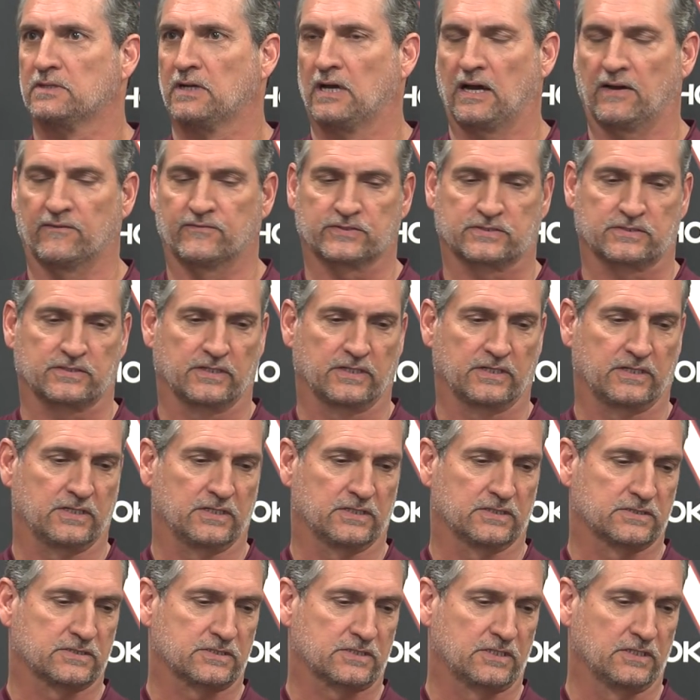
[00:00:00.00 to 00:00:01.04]
Obviously,
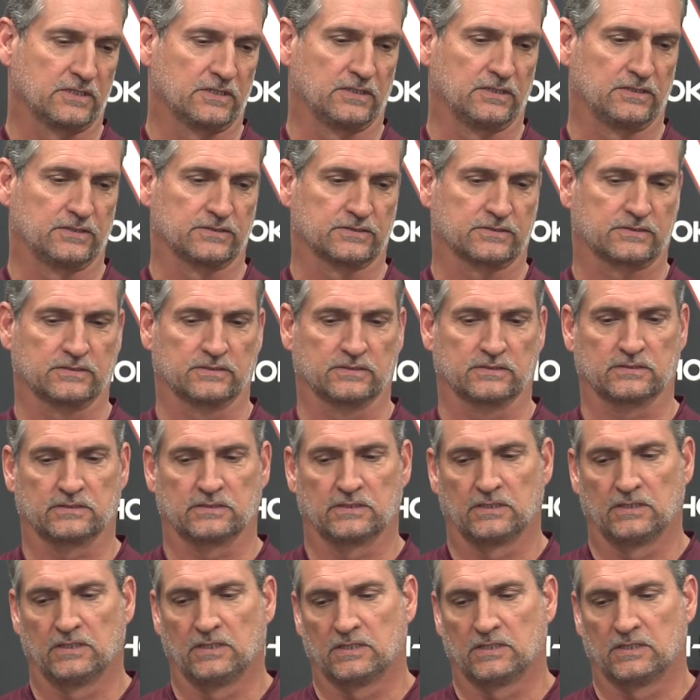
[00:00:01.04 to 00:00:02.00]
his skills and